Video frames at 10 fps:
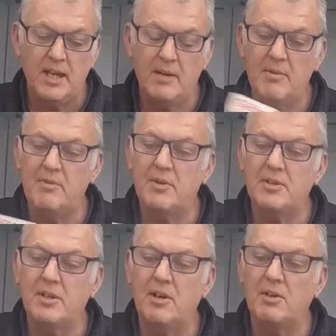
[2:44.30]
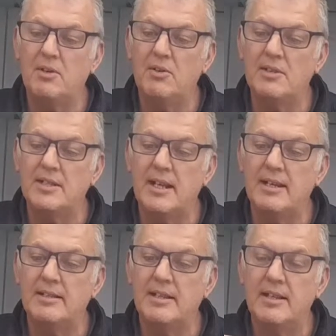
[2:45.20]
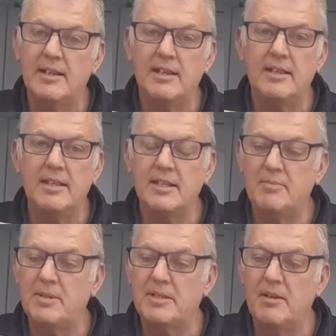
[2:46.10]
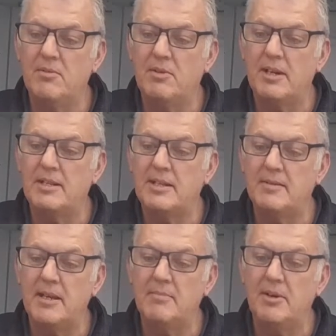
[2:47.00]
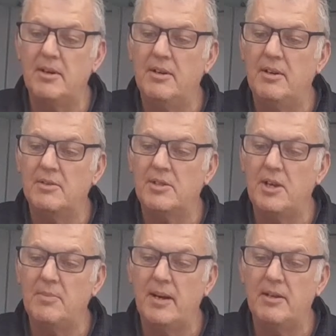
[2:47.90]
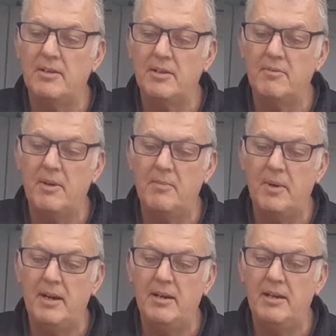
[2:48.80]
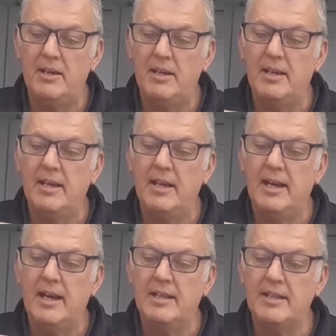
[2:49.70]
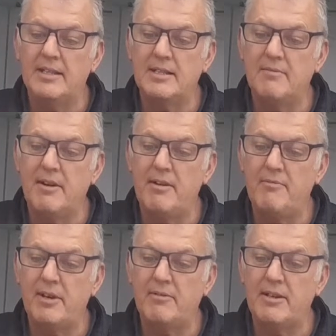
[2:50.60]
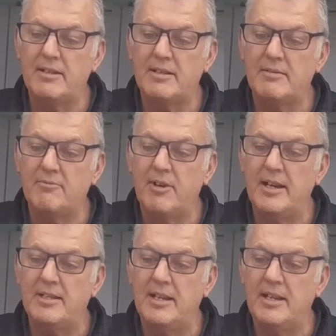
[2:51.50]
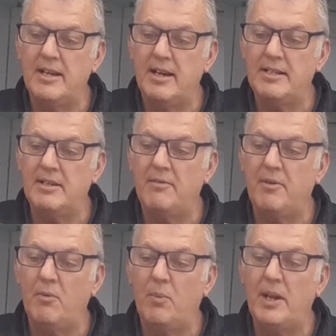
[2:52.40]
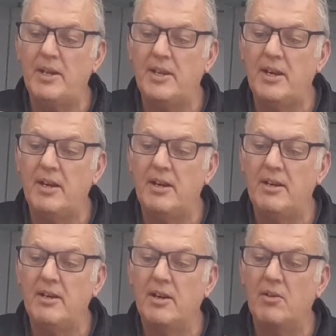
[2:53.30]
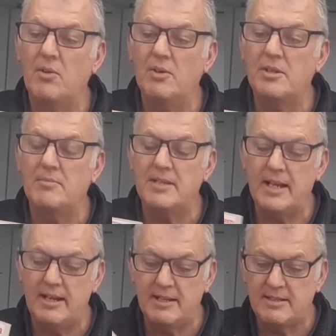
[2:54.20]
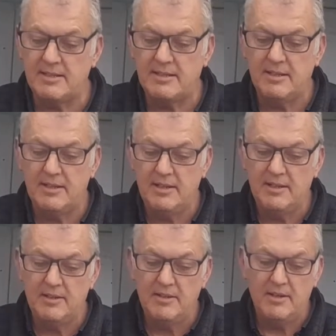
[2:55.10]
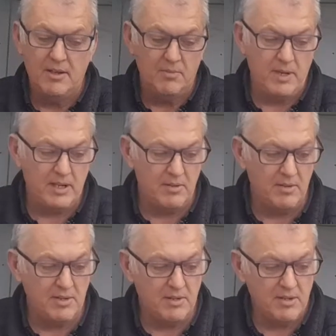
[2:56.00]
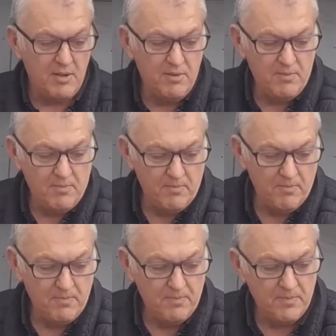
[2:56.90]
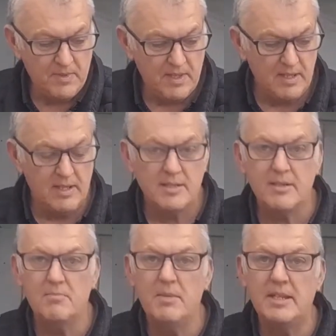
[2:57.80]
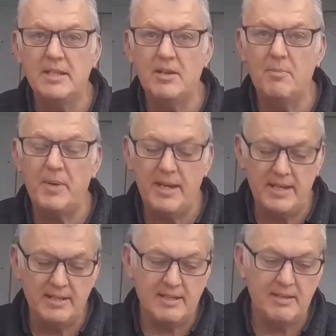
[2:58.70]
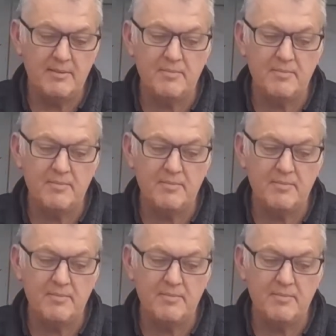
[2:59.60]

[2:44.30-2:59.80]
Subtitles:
And we've also got corn salad. This can be sown August, September, October, November. And this is a very vigorous variety, ideal for winter and autumn salads. We can also do some meteor peas.